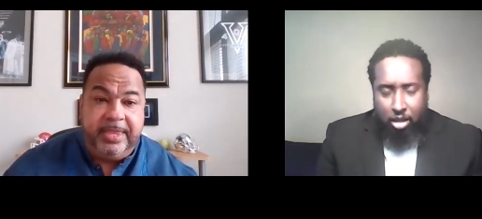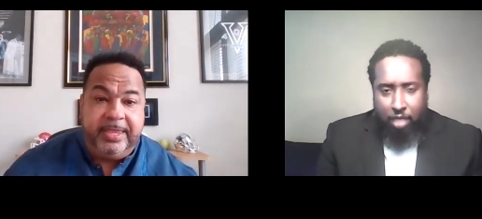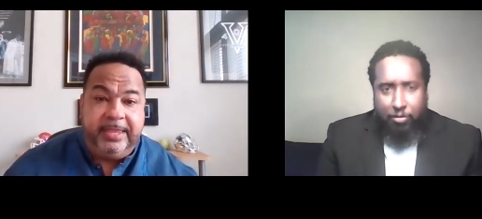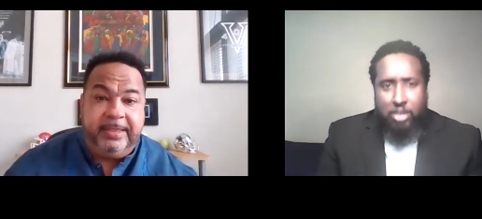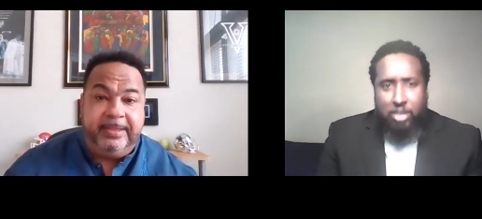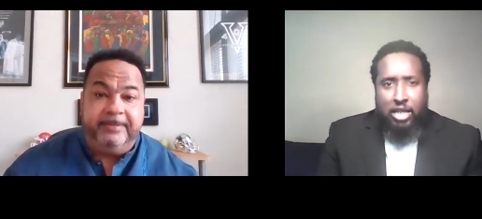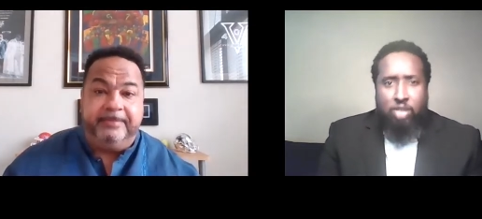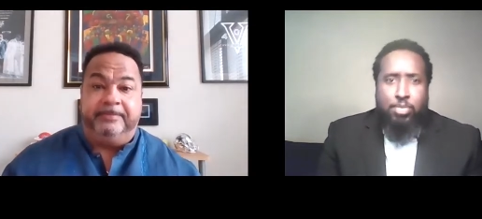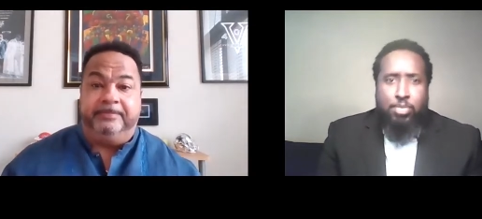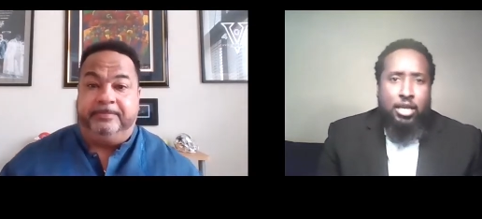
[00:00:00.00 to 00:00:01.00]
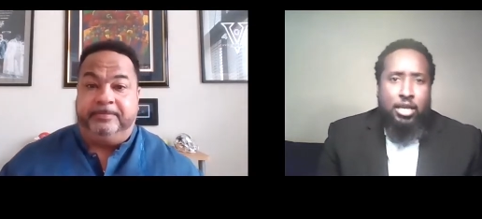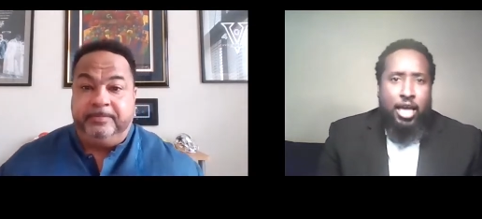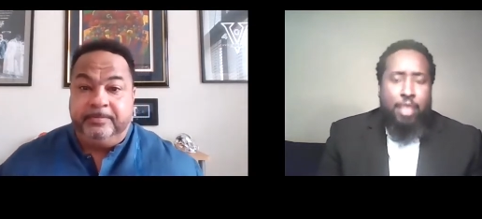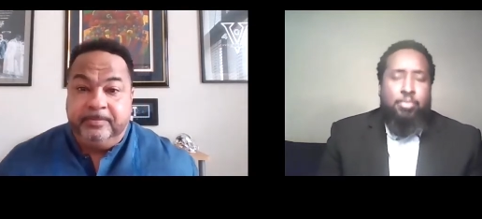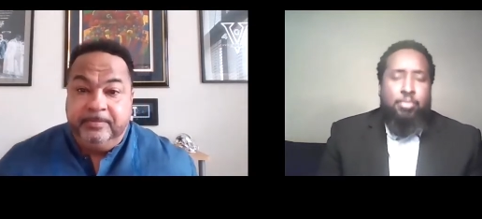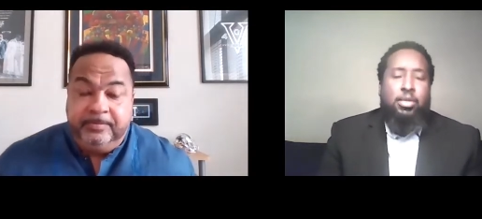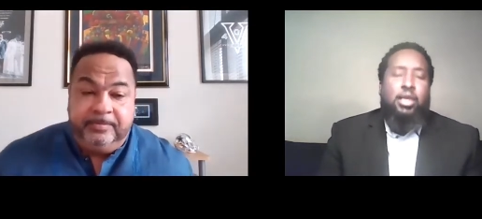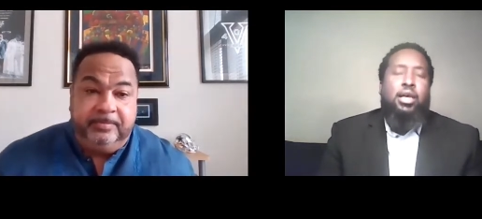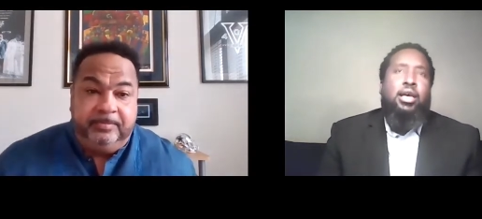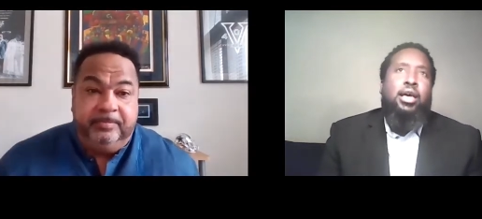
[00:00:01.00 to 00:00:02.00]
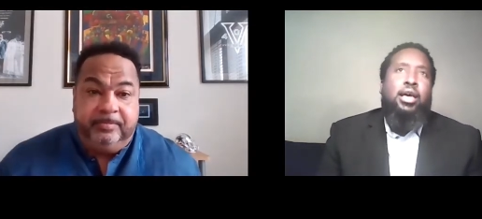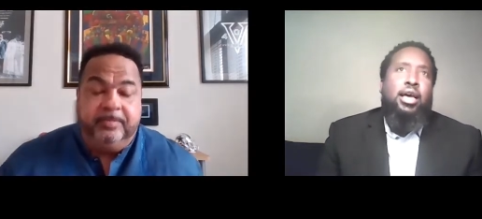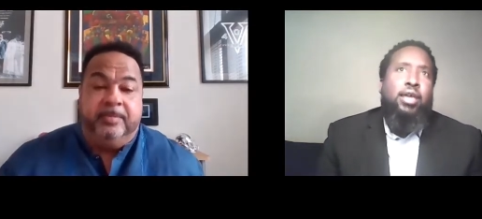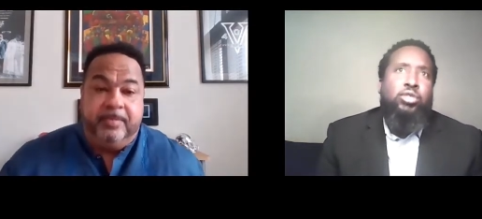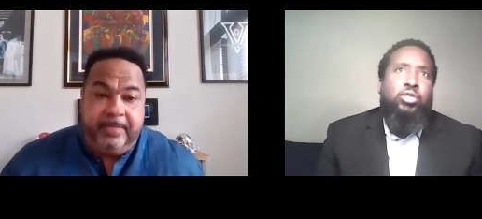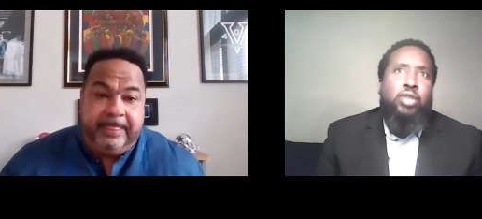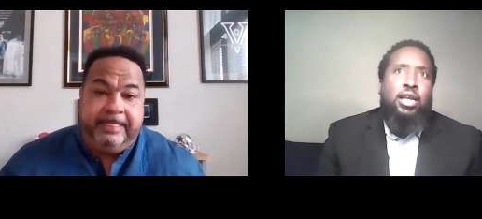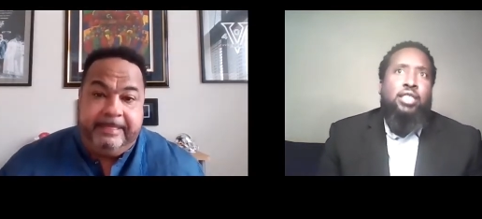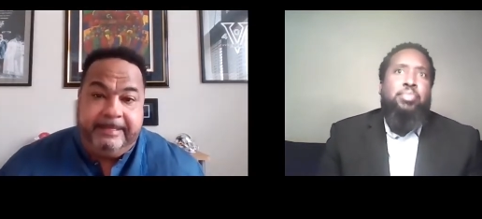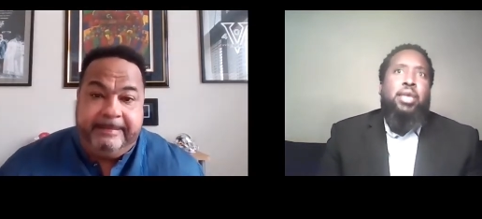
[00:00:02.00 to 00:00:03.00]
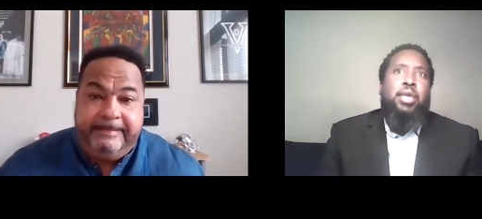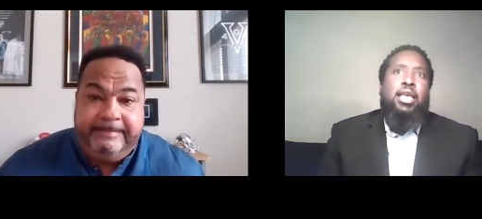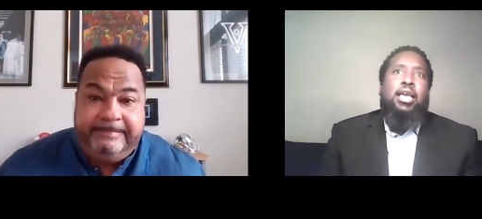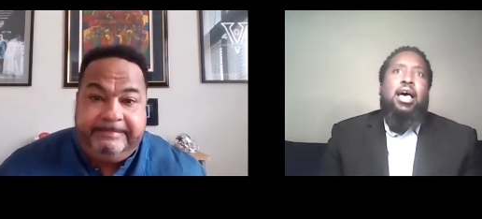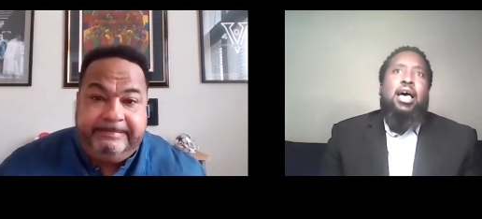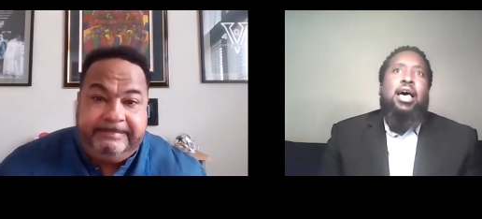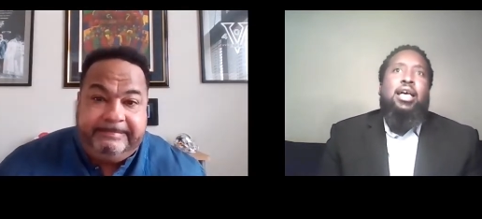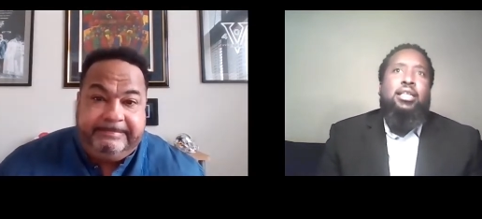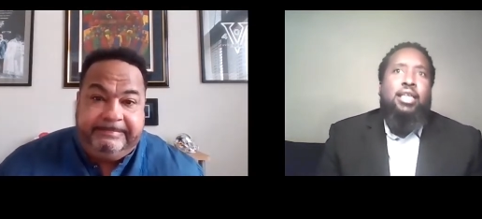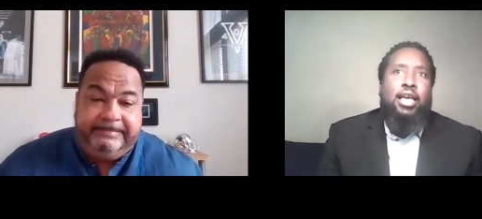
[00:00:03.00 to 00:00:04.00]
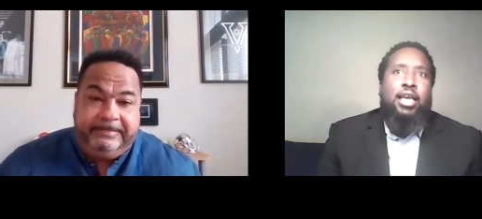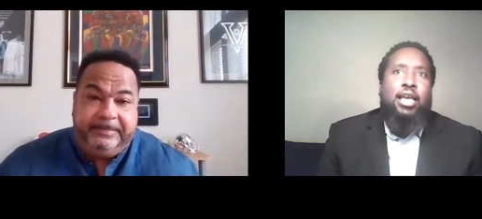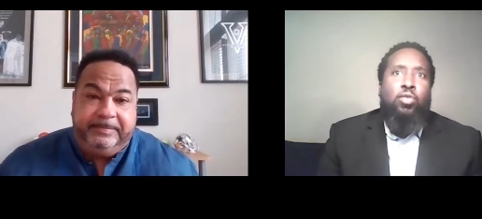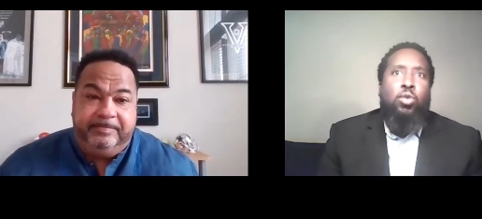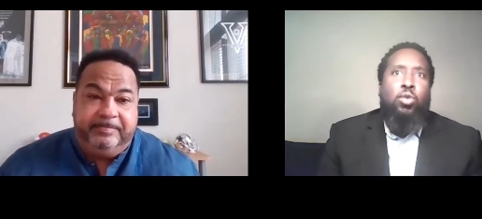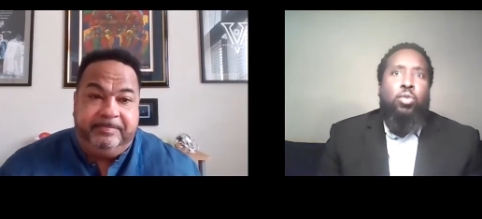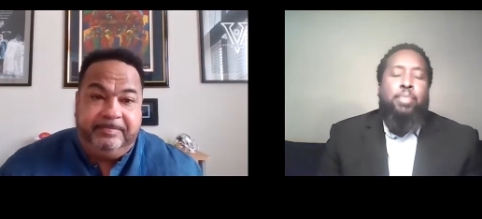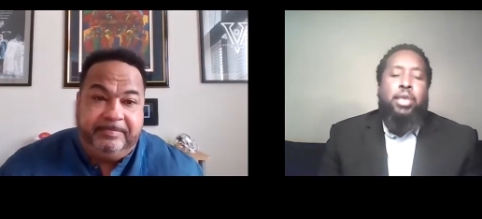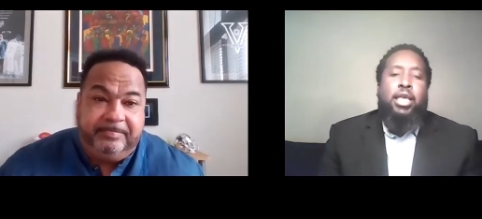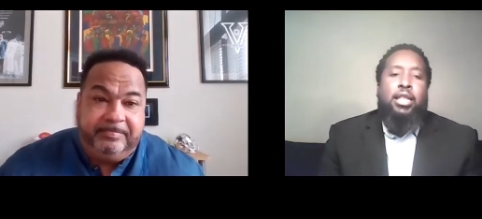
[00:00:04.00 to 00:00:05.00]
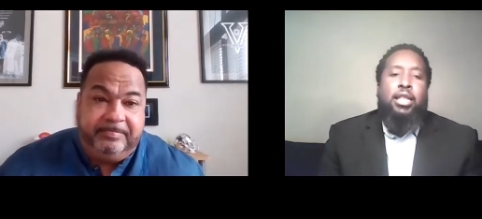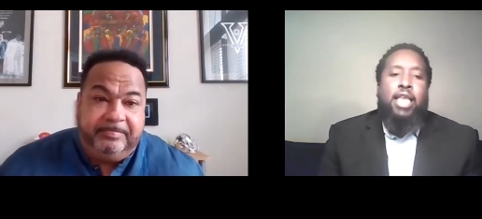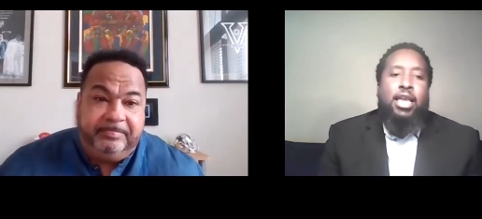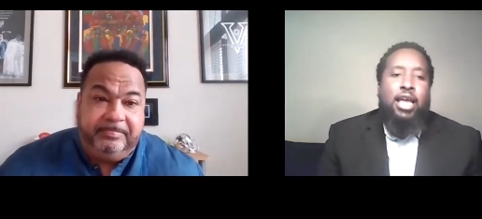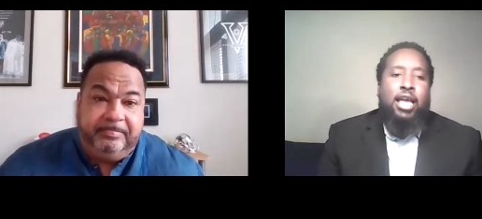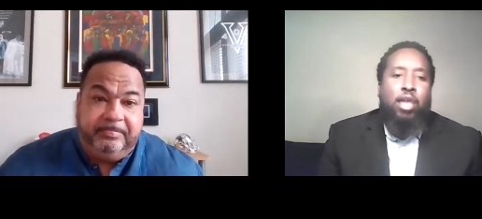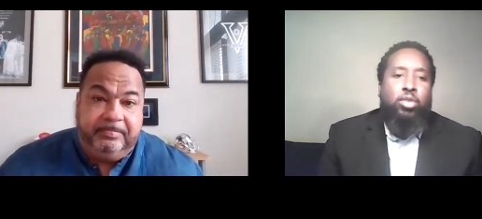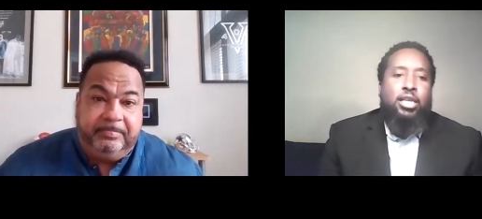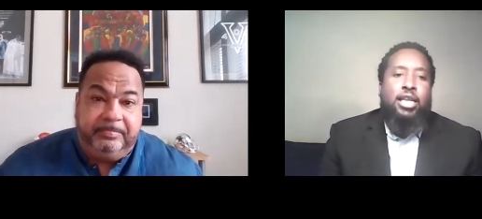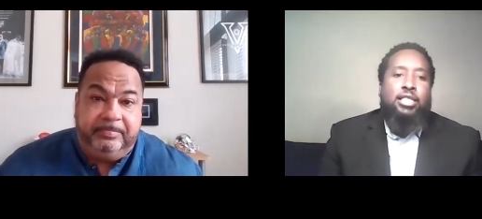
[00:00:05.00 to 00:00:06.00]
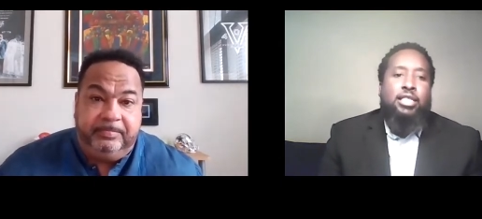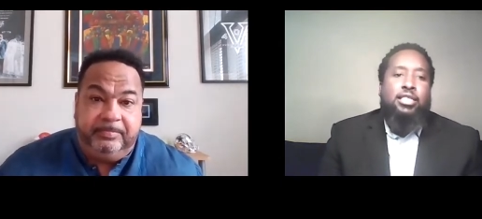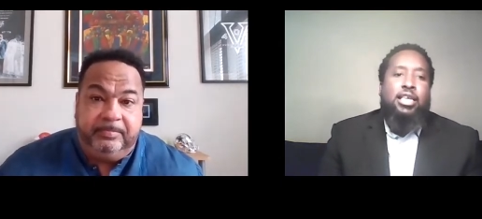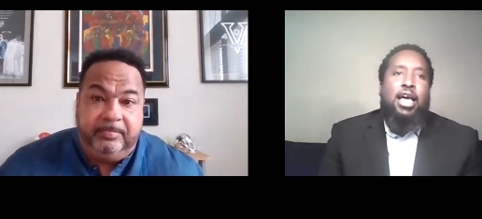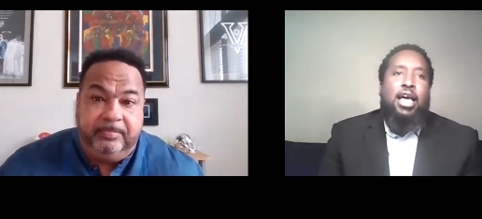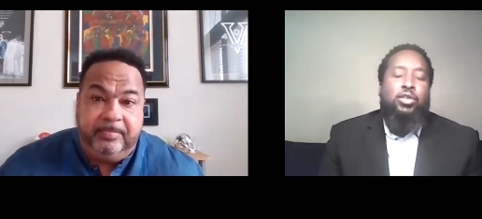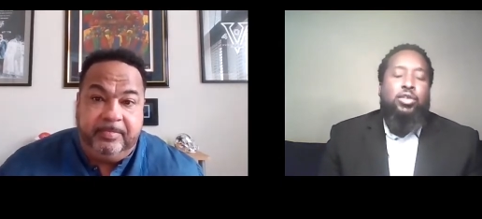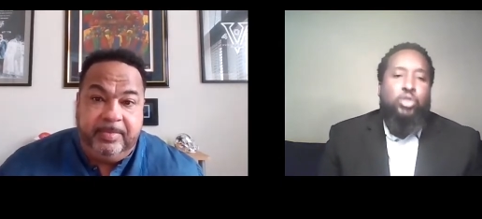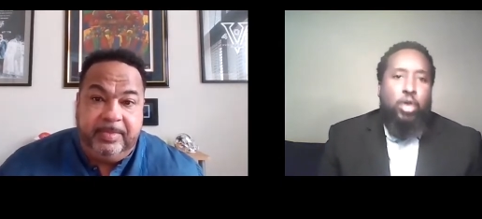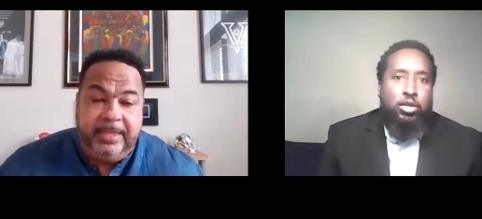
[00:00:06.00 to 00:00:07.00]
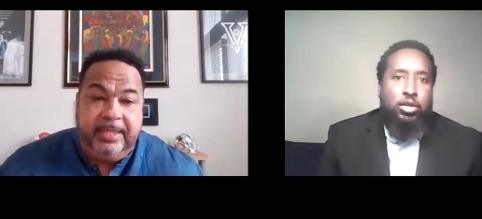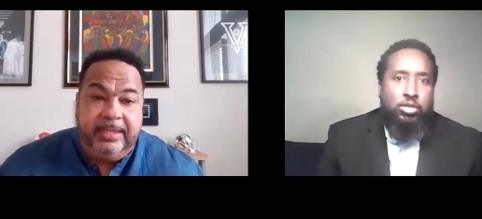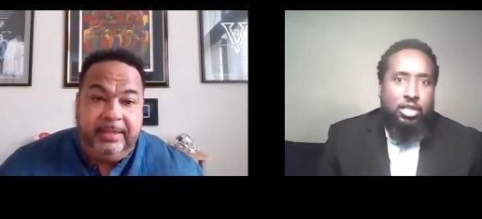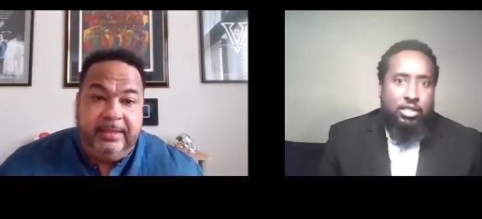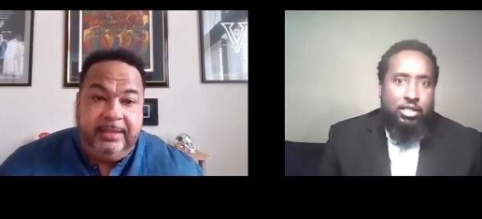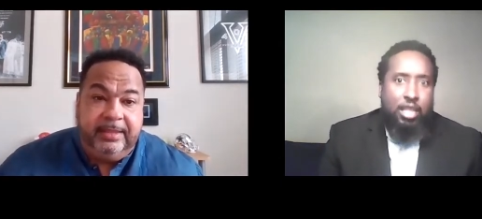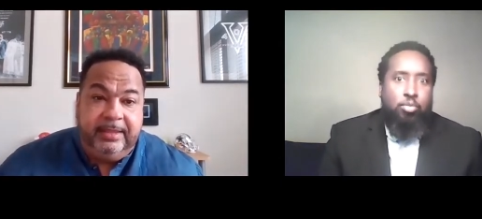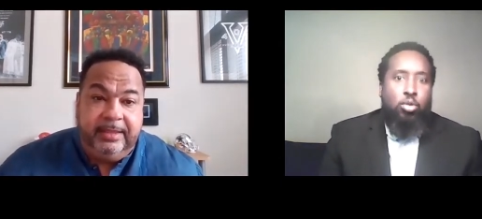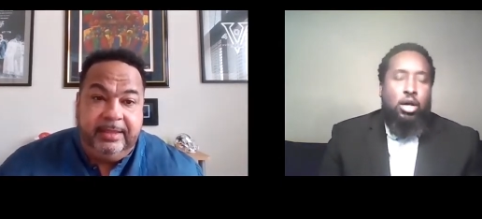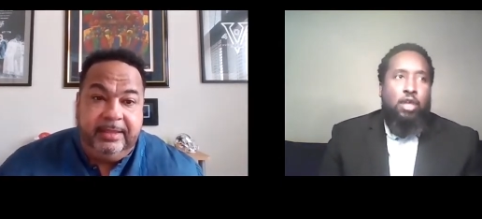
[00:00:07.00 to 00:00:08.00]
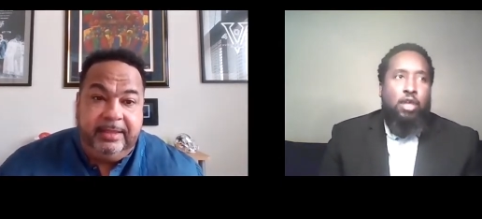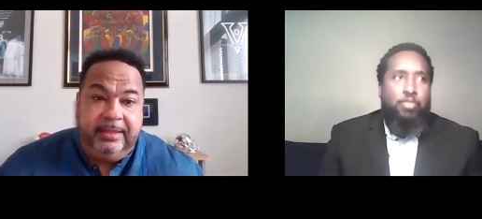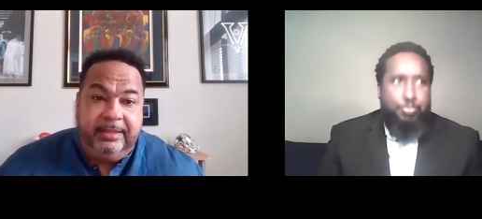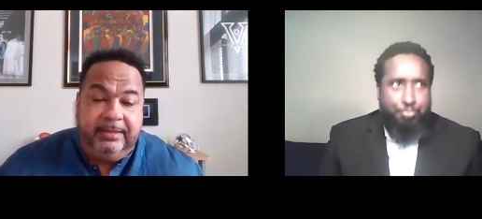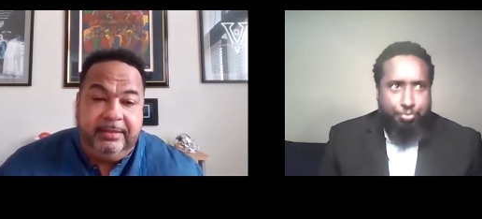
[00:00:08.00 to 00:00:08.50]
Speaker 1: a function I was speaking at, and I was trying to explain God and what we play in that and how we're connected to God. So I use the example of